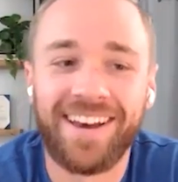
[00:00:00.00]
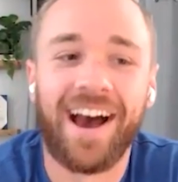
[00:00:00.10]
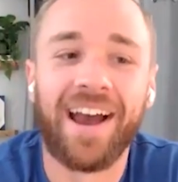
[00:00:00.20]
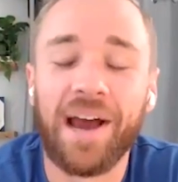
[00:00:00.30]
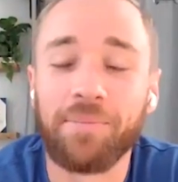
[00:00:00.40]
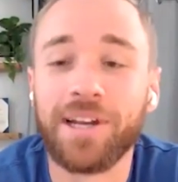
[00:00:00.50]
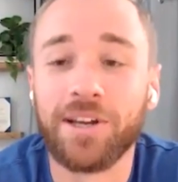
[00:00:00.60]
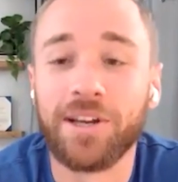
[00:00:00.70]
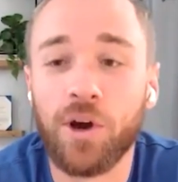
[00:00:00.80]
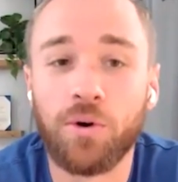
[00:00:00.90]
I'm going to
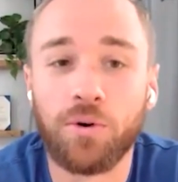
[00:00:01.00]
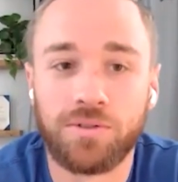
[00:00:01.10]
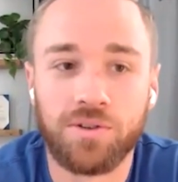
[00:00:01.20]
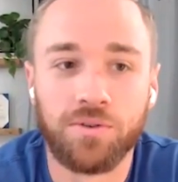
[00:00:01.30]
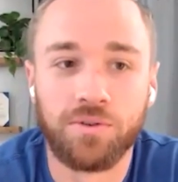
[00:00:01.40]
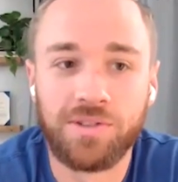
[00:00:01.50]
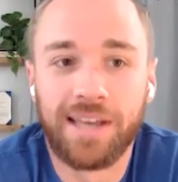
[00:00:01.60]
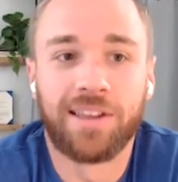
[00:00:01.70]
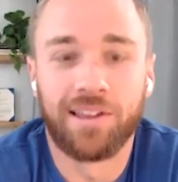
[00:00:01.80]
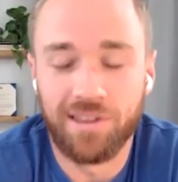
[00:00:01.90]
go to
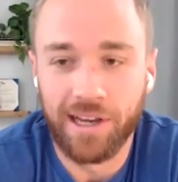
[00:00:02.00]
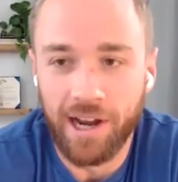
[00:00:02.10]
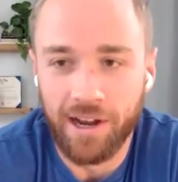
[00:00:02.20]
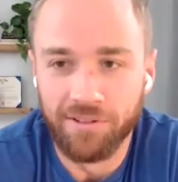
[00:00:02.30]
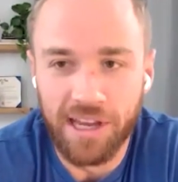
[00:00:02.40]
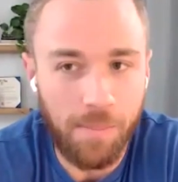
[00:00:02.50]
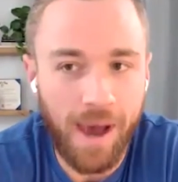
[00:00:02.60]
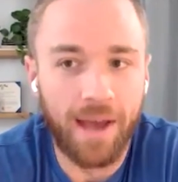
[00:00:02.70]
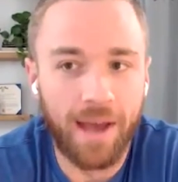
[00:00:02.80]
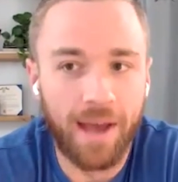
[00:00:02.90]
take this to kind of like
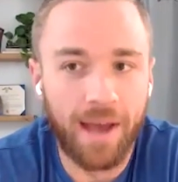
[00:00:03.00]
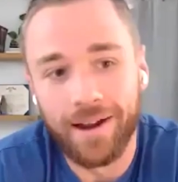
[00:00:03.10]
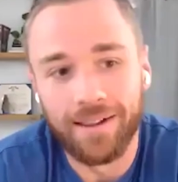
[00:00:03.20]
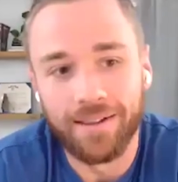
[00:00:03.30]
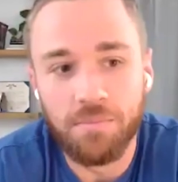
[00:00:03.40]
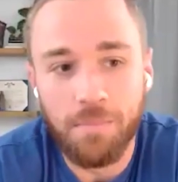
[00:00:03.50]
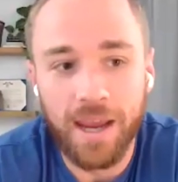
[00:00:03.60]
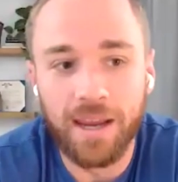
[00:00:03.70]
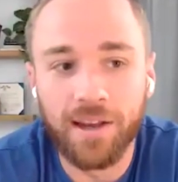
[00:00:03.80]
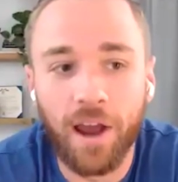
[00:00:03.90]
battle that. It
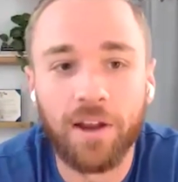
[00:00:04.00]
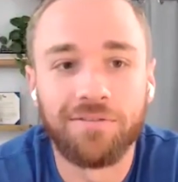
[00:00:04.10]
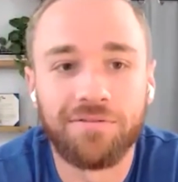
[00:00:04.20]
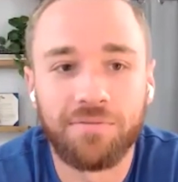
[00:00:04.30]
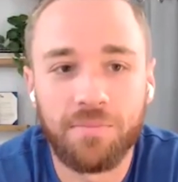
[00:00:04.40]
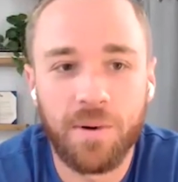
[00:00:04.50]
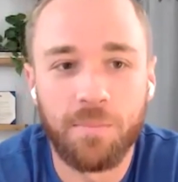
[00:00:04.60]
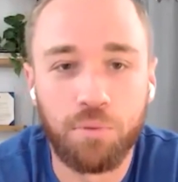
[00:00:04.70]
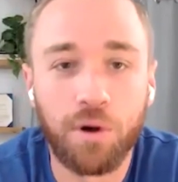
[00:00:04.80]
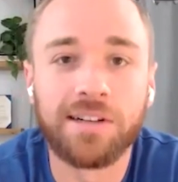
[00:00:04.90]
may kind of
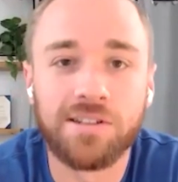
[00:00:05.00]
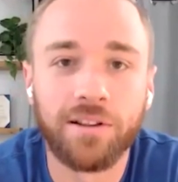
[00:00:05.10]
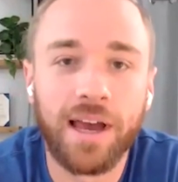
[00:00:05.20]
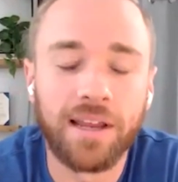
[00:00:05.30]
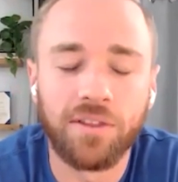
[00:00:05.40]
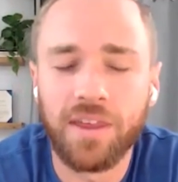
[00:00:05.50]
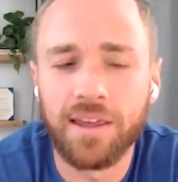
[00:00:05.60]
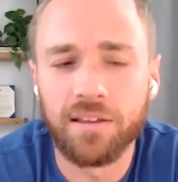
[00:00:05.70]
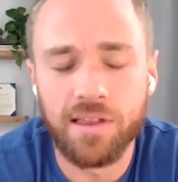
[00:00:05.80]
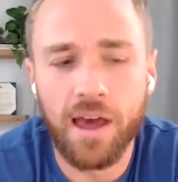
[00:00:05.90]
bring to light
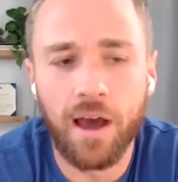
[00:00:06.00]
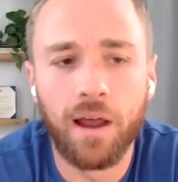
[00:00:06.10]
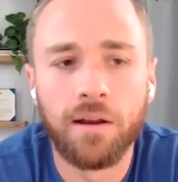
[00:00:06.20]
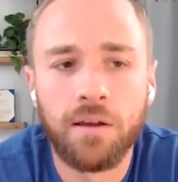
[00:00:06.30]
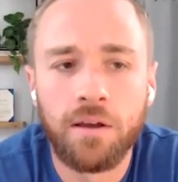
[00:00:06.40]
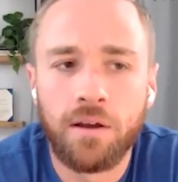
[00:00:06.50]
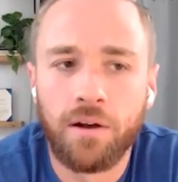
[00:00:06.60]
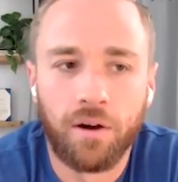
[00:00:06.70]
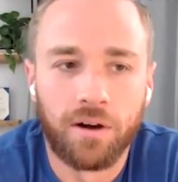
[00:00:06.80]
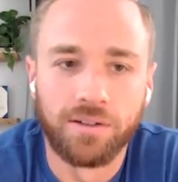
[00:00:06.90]
things that
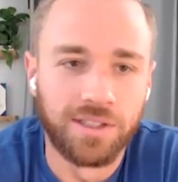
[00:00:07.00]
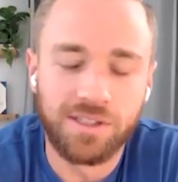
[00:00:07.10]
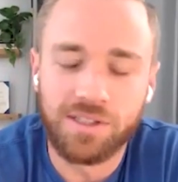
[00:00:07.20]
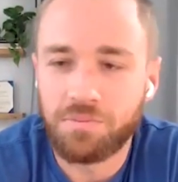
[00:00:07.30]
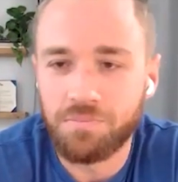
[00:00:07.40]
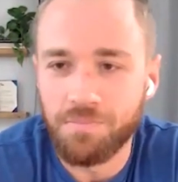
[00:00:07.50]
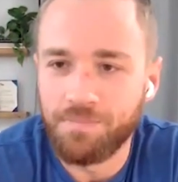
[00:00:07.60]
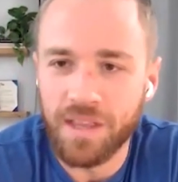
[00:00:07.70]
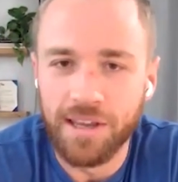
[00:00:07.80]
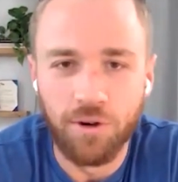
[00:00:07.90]
are just
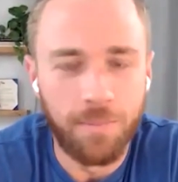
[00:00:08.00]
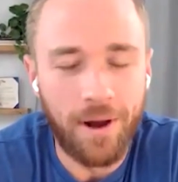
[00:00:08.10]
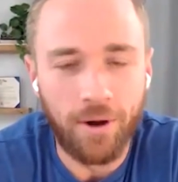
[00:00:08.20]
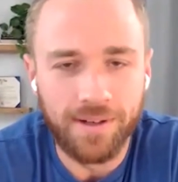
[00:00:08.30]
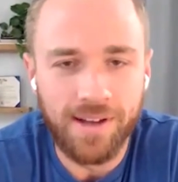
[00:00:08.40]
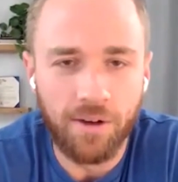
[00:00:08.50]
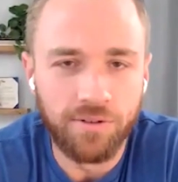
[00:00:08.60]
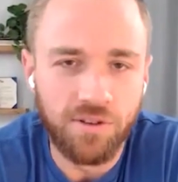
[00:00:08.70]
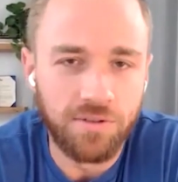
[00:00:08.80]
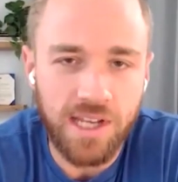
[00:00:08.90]
either buried down
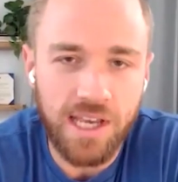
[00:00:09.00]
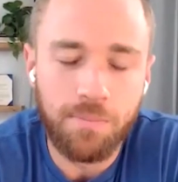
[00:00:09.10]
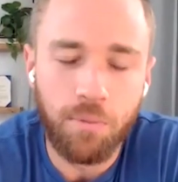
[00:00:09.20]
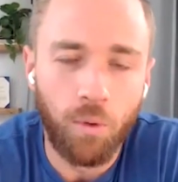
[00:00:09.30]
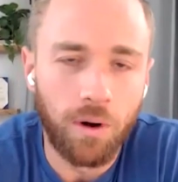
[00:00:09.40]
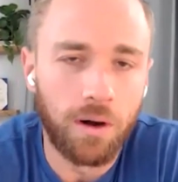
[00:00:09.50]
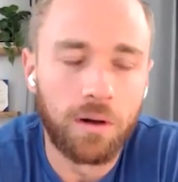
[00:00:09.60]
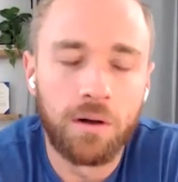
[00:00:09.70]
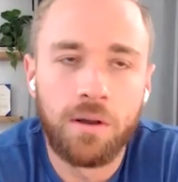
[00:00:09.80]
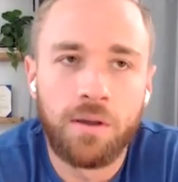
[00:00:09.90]
so deep or,
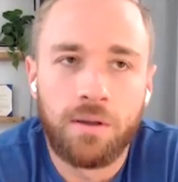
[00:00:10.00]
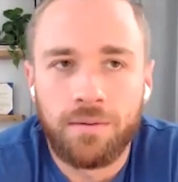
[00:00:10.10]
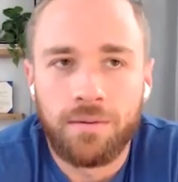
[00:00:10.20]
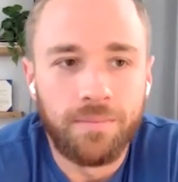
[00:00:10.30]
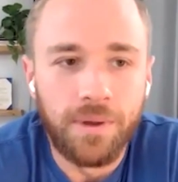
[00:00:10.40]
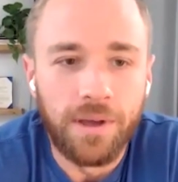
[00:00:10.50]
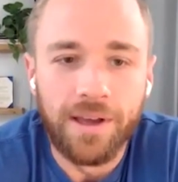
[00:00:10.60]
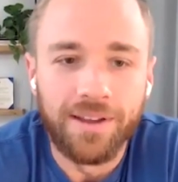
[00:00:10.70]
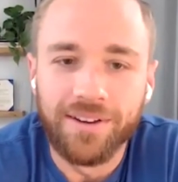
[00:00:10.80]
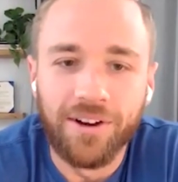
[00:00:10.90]

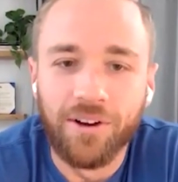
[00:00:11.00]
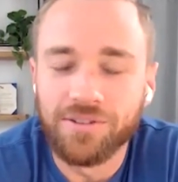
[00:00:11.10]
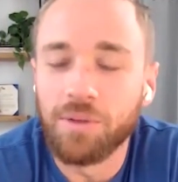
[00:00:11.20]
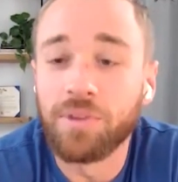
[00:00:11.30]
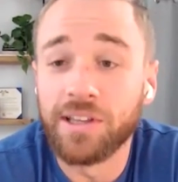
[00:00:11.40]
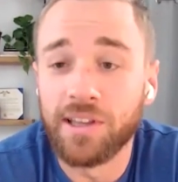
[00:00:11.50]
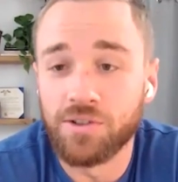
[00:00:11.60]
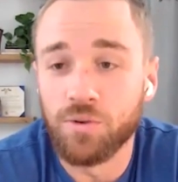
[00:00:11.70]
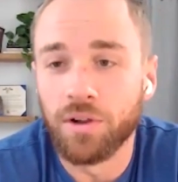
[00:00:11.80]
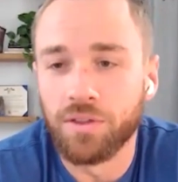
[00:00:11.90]
something
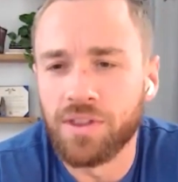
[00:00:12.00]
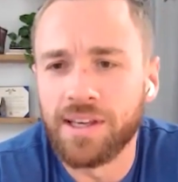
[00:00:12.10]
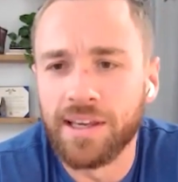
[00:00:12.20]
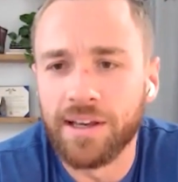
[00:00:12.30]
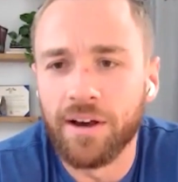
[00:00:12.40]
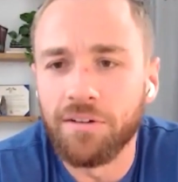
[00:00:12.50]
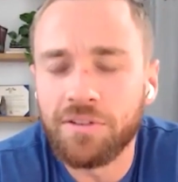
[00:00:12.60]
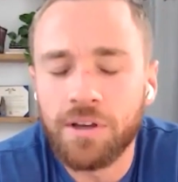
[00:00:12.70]
that you weren't thinking of.